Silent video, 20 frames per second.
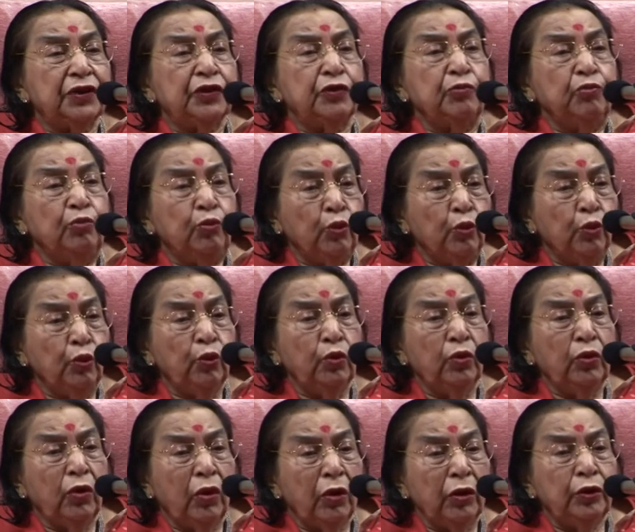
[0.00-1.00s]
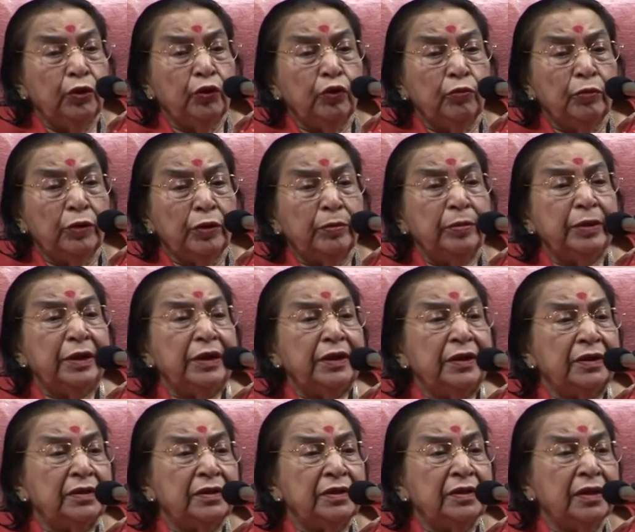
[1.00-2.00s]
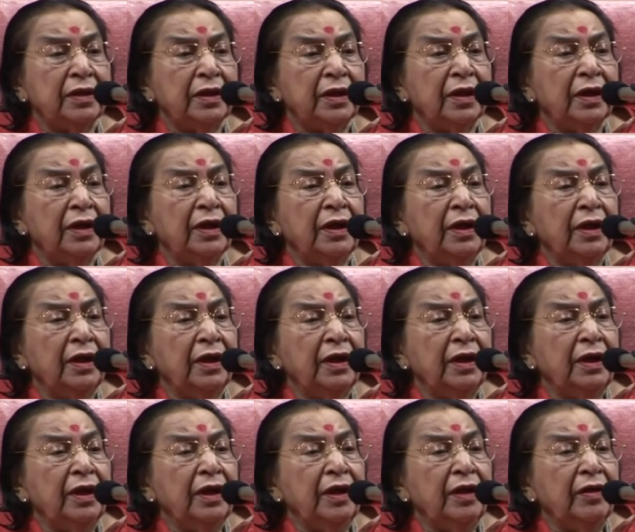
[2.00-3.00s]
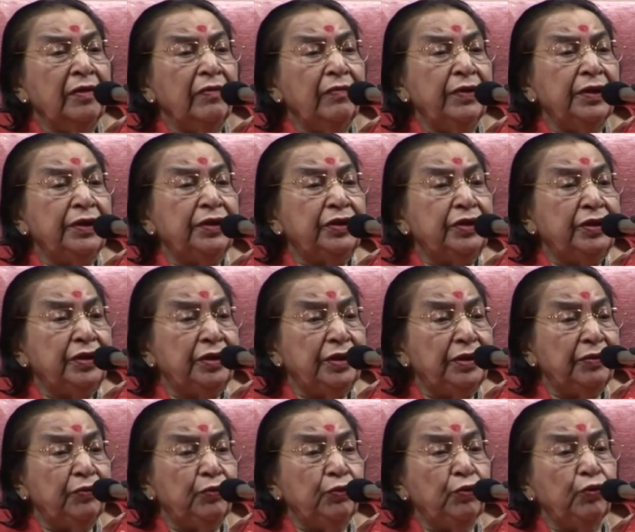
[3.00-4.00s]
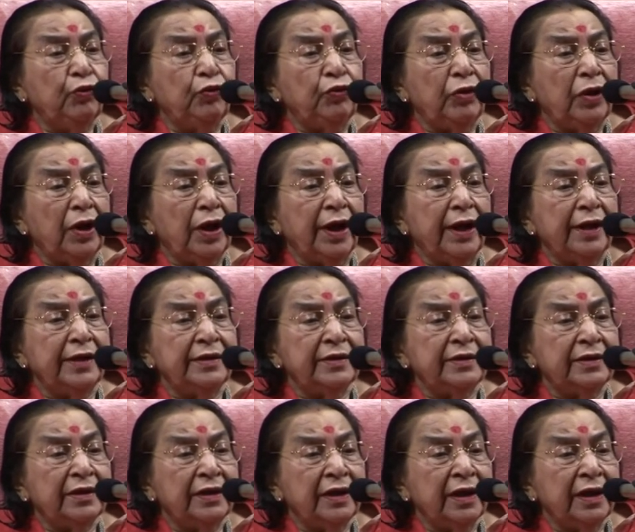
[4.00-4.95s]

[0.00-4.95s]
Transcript: boon on human beings, which if you utilize,